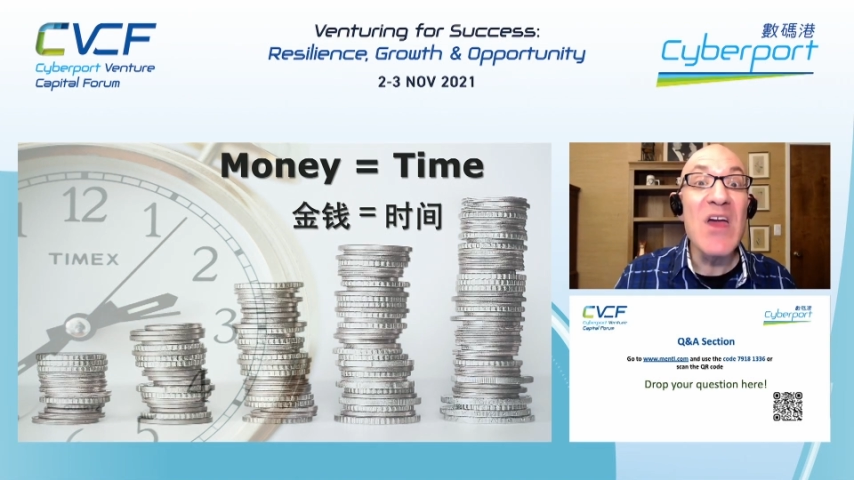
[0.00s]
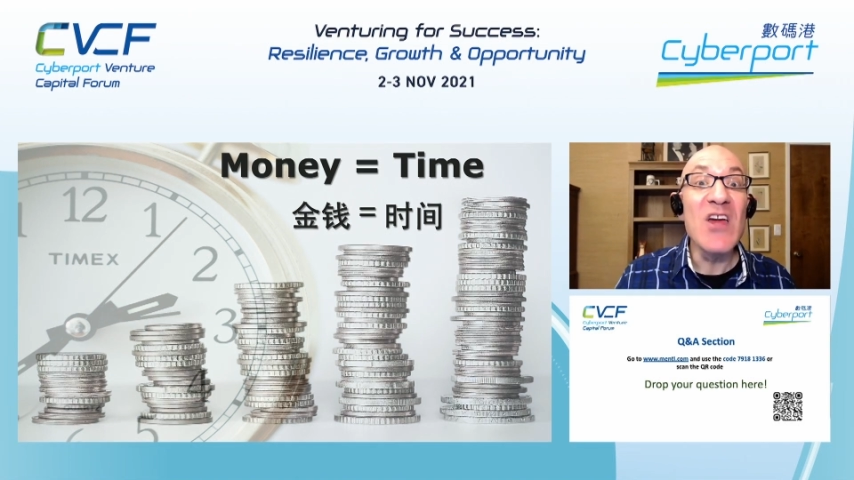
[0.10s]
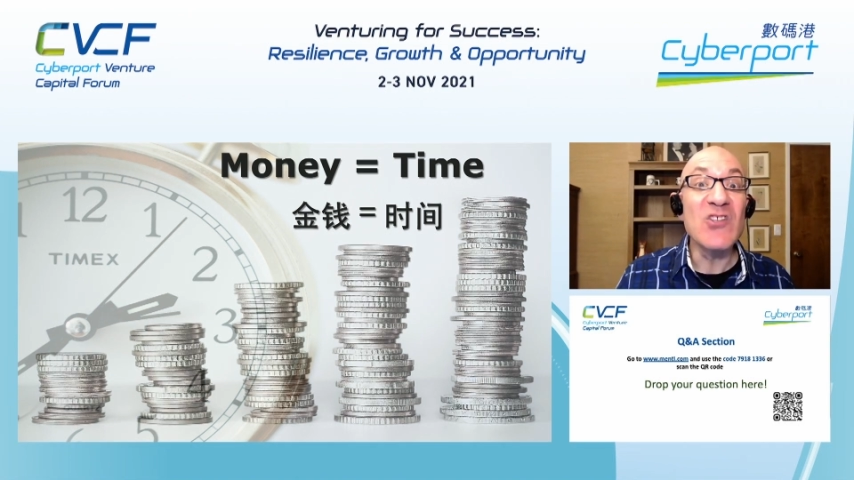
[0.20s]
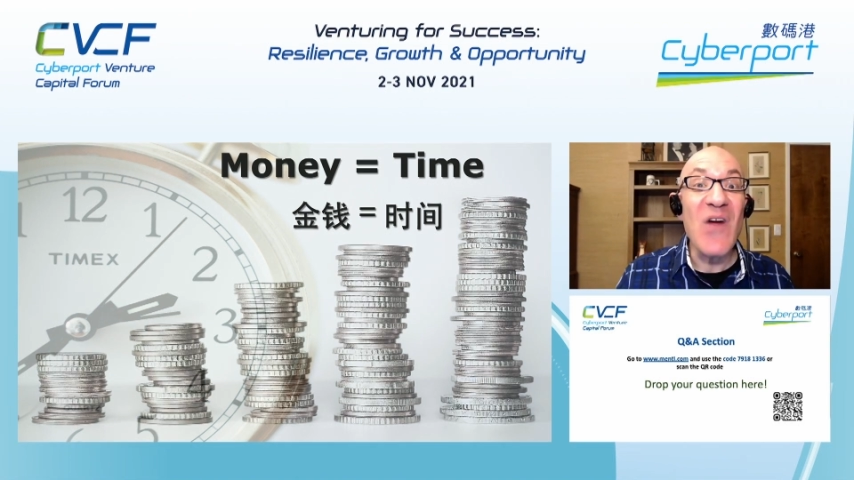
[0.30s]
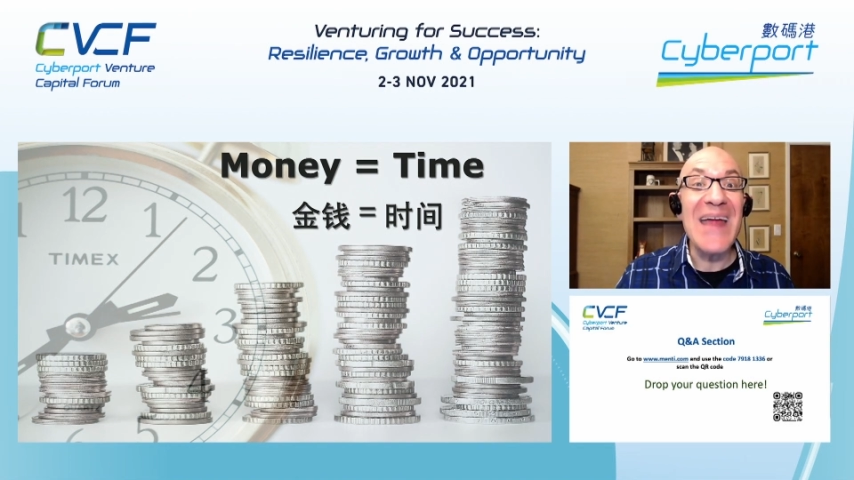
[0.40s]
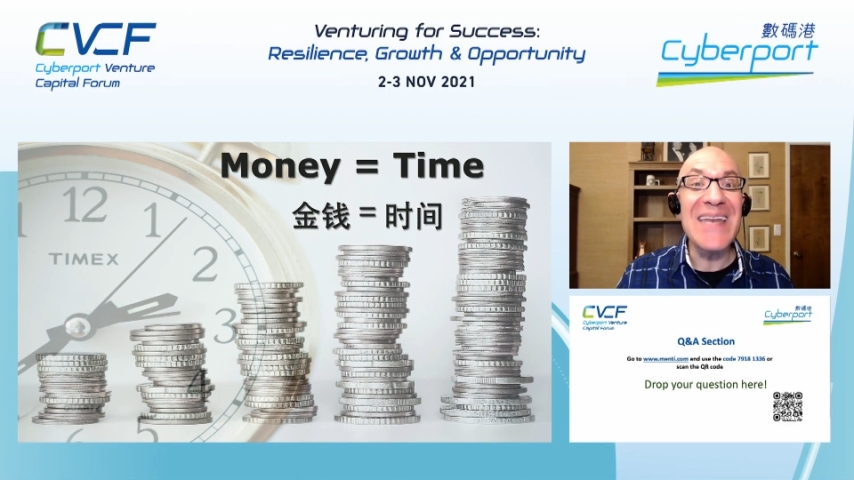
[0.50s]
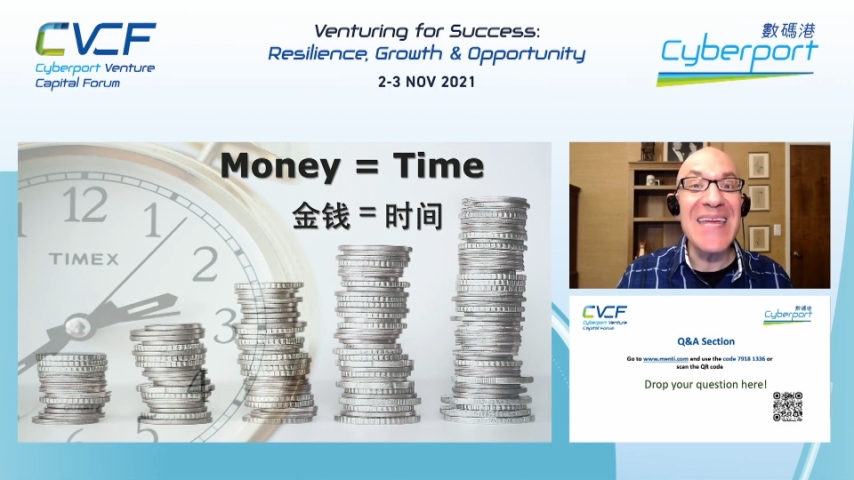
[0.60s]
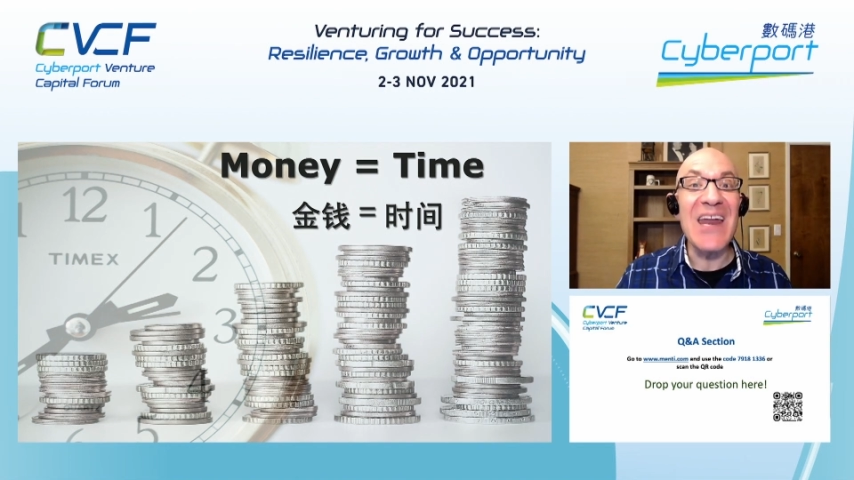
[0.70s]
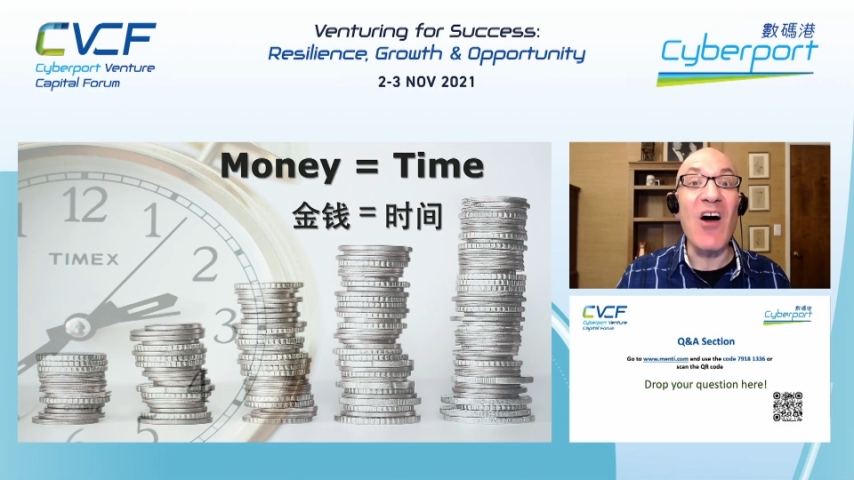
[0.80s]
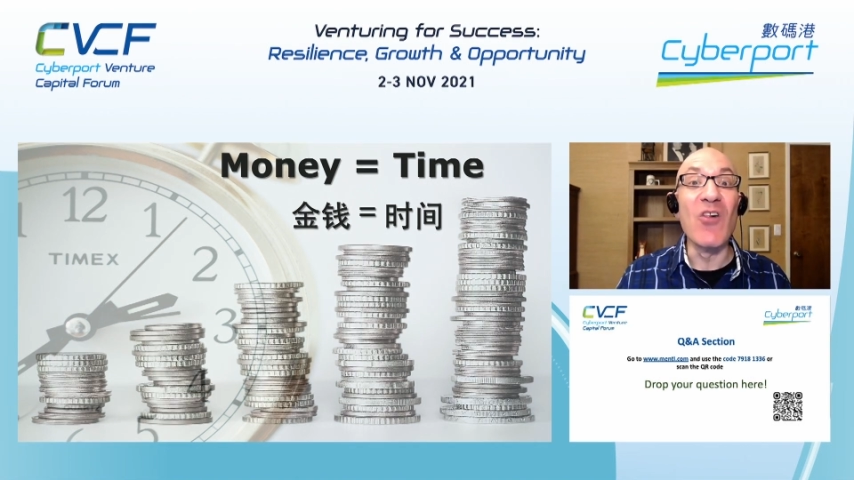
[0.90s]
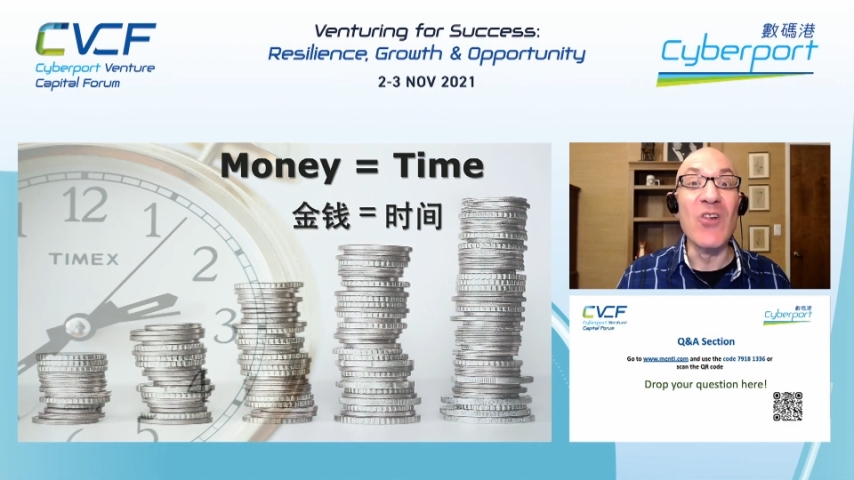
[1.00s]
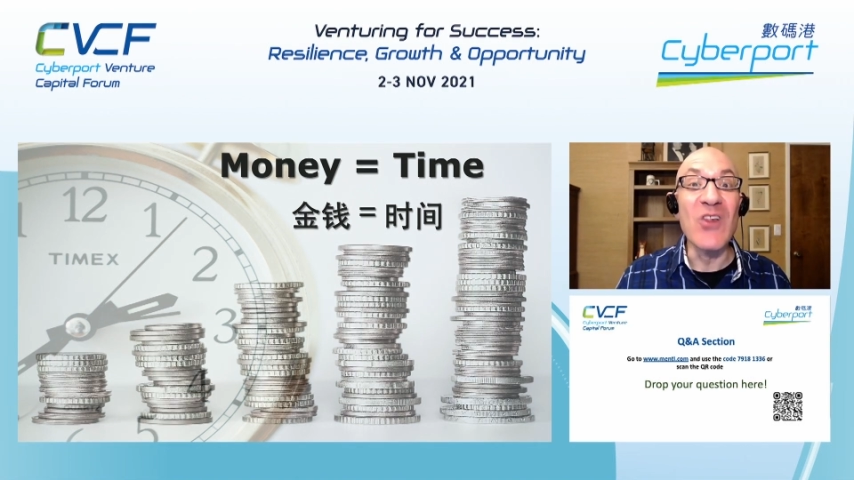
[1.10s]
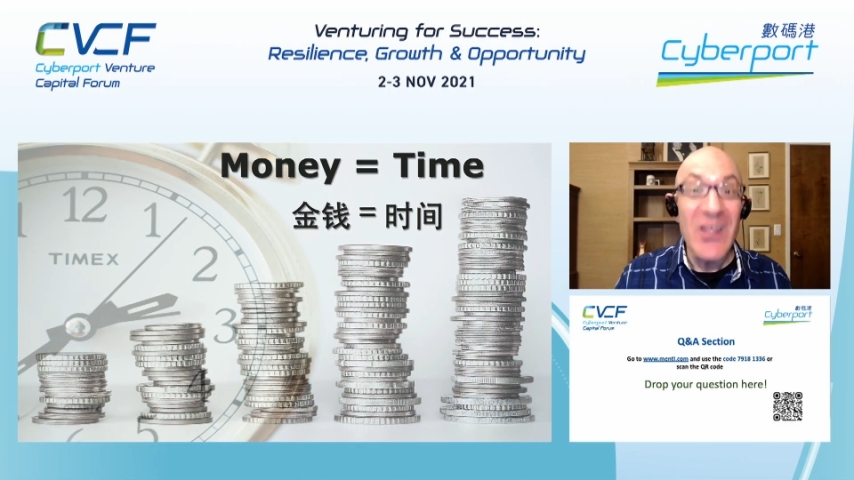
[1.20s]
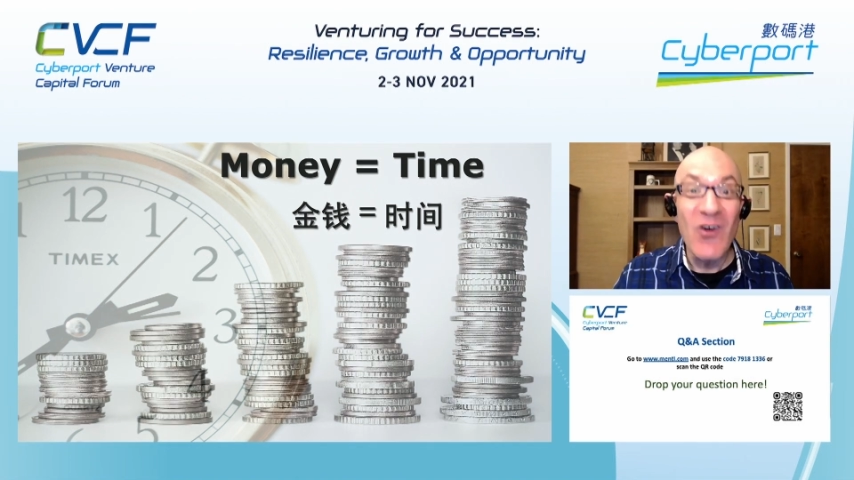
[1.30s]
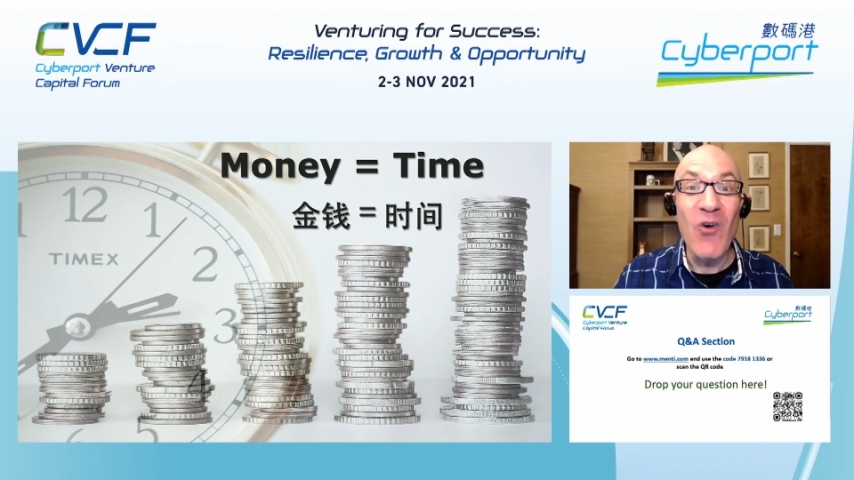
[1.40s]
trying to get a
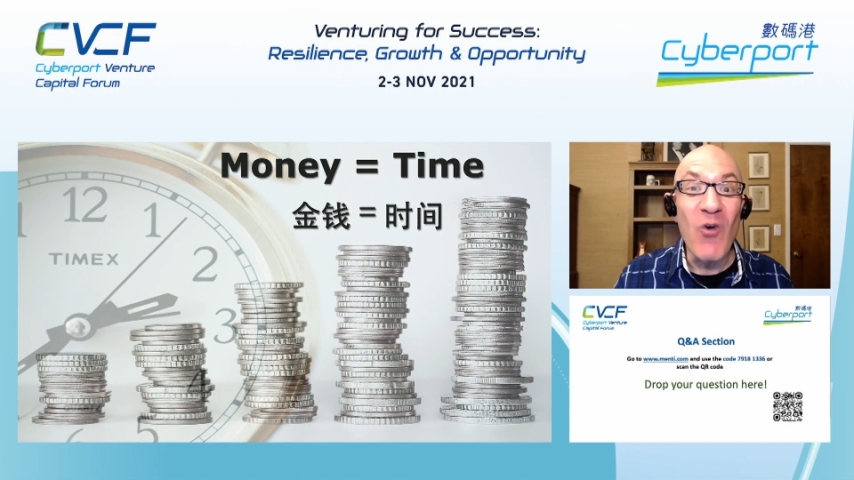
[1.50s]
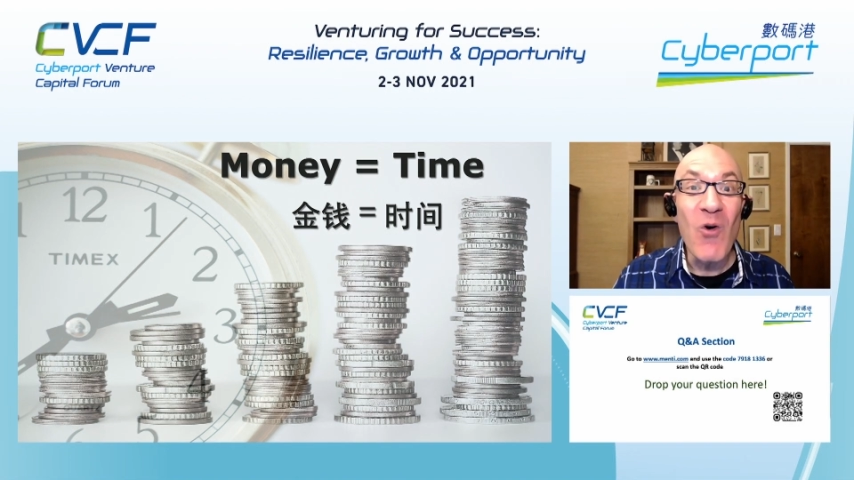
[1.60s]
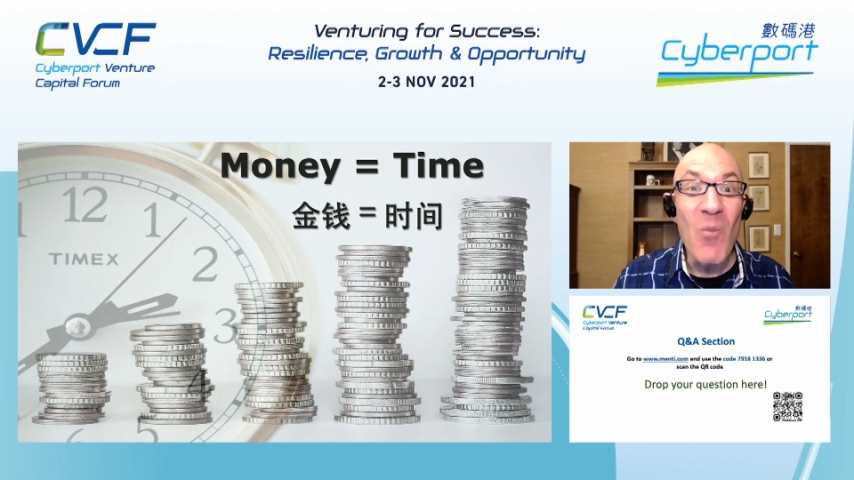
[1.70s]
little